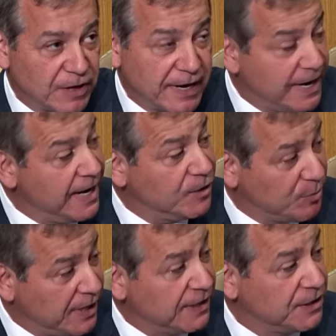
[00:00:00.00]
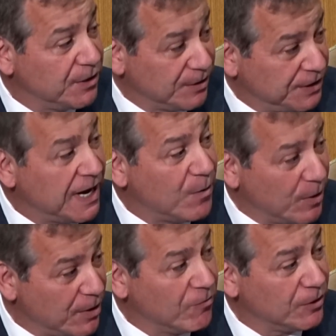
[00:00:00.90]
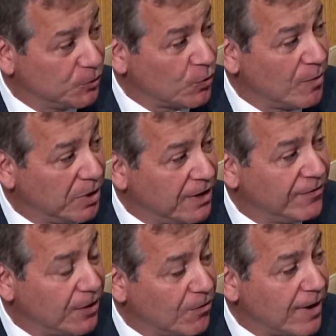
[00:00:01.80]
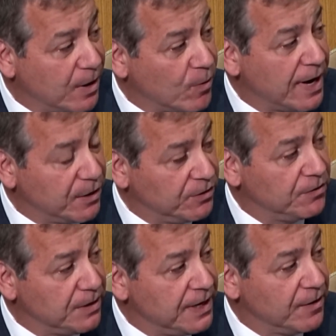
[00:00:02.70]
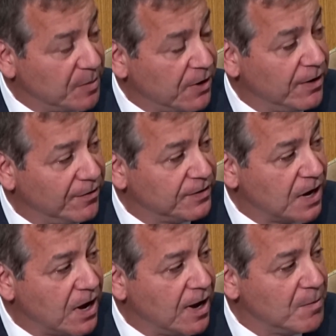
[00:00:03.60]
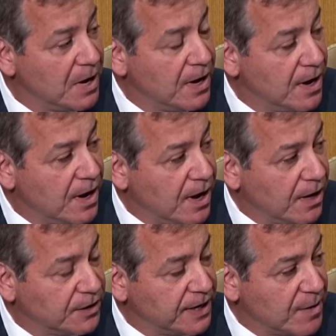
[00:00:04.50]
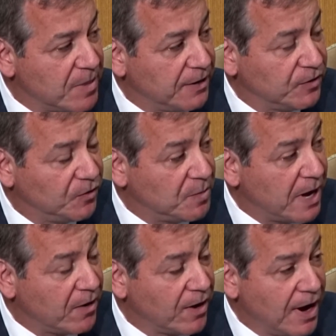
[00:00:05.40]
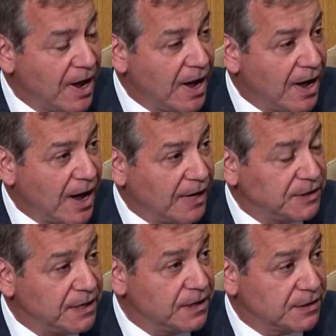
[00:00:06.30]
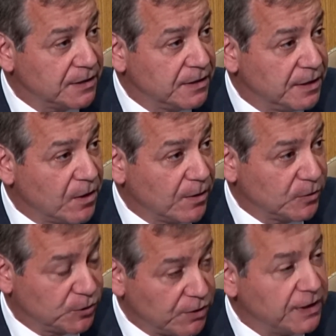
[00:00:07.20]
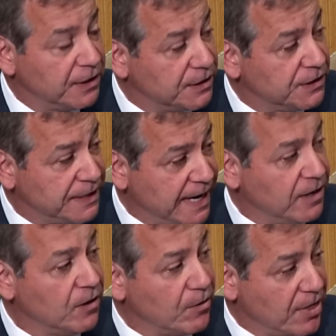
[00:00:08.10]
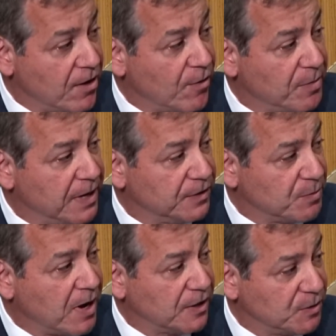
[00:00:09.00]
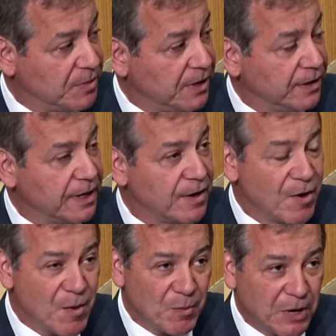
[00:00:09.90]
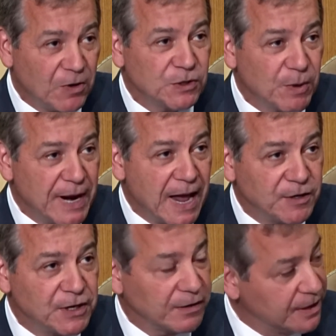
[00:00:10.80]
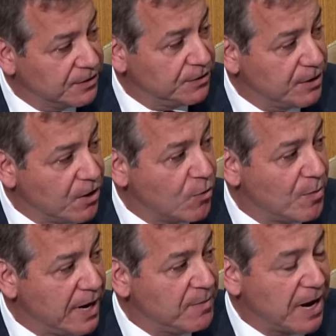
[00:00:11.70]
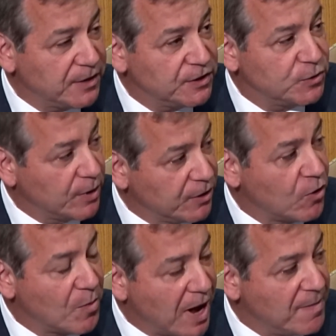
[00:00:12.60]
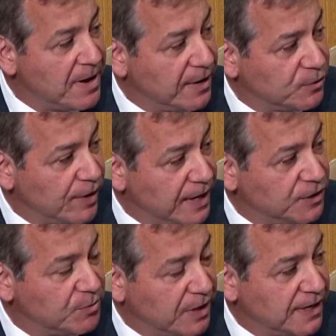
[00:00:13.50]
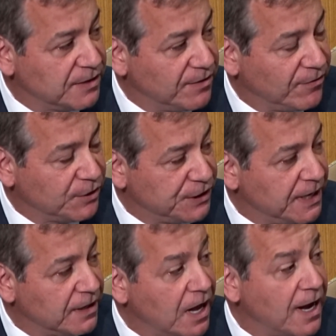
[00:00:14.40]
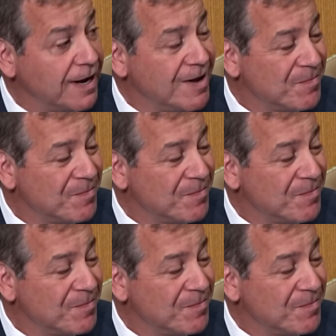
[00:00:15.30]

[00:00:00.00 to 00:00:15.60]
like an angioplasty or a stent where you restore blood flow right away. You do need a period of time to get patients better. I see this, certainly it's a standalone therapy as a possibility, but also an adjunct. As you know, many patients who undergo bypass or angioplasty for CLI,